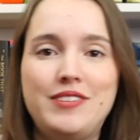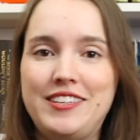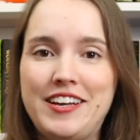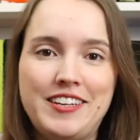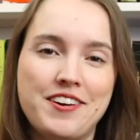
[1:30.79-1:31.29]
the
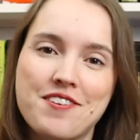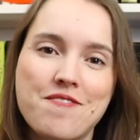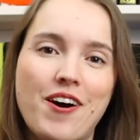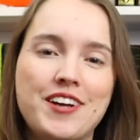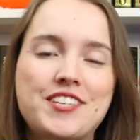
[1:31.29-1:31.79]
day that you're
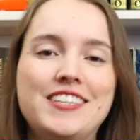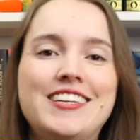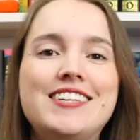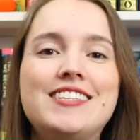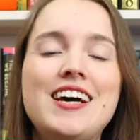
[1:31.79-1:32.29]
watching
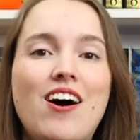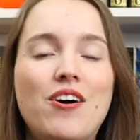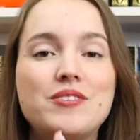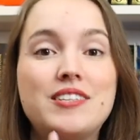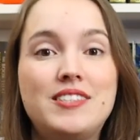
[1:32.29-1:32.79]
this,
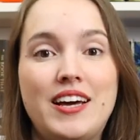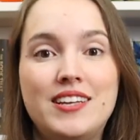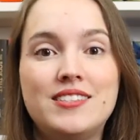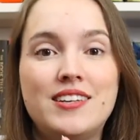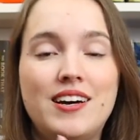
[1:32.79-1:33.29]
all the
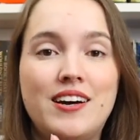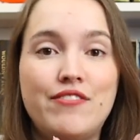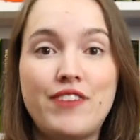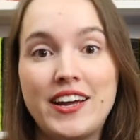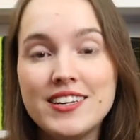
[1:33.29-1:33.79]
10
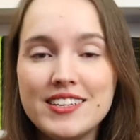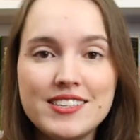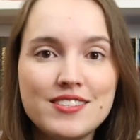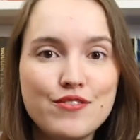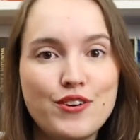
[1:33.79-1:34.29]

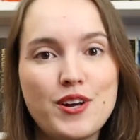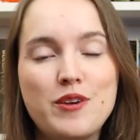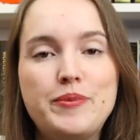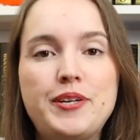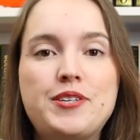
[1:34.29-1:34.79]
finalists for the
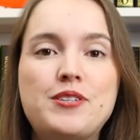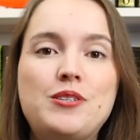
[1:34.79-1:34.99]
competition.